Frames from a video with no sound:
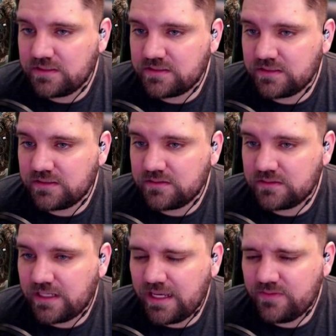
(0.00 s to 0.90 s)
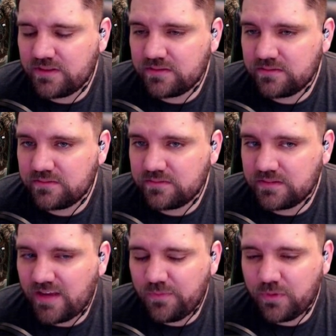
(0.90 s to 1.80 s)
it's,
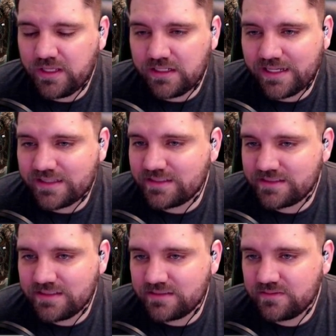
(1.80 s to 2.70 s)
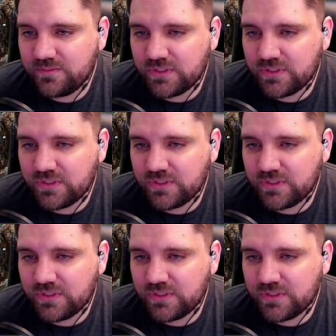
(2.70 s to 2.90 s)
I've played a lot this season,